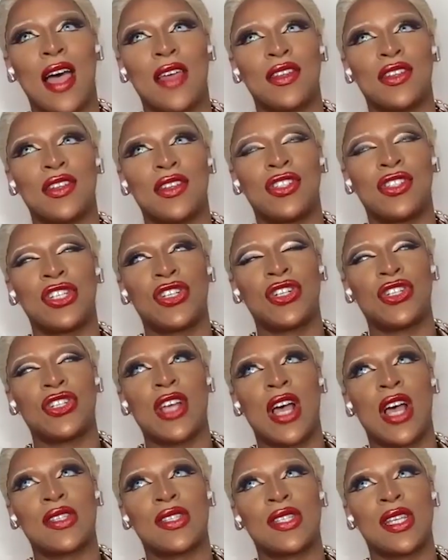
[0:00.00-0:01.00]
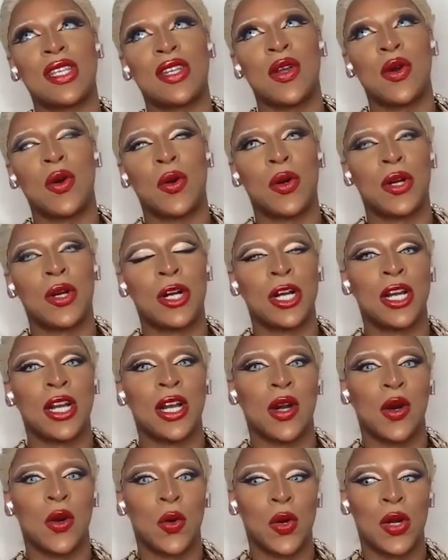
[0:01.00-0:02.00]
Either Ginger Johnson
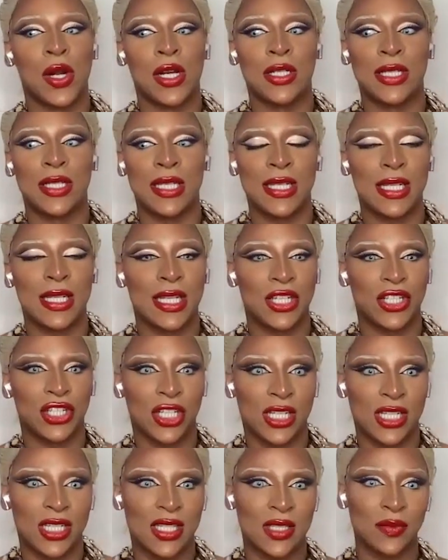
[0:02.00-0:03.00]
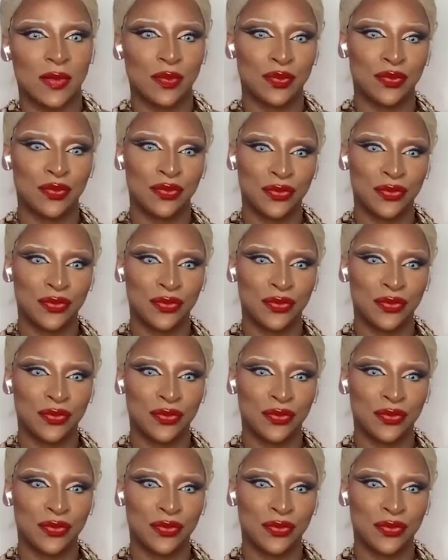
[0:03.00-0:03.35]
or Dee Dee Licious.